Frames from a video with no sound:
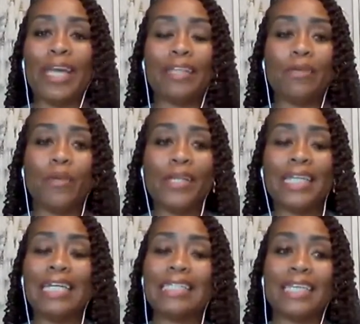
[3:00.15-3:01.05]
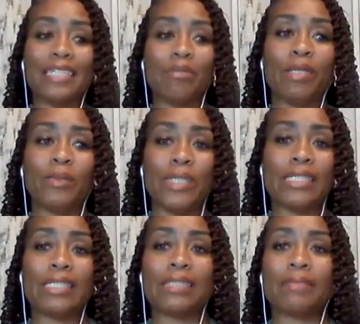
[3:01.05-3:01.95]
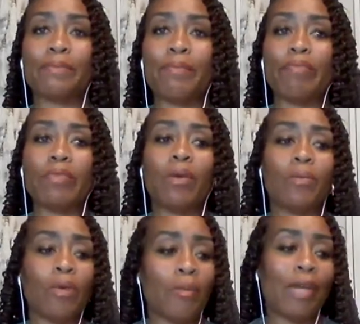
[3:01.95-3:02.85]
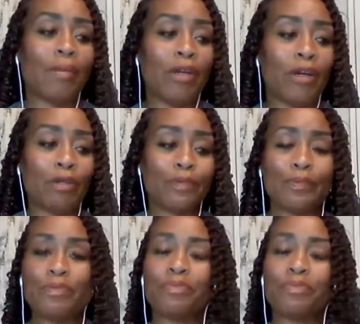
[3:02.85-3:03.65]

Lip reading: And the one thing he said me was, well, baby girl,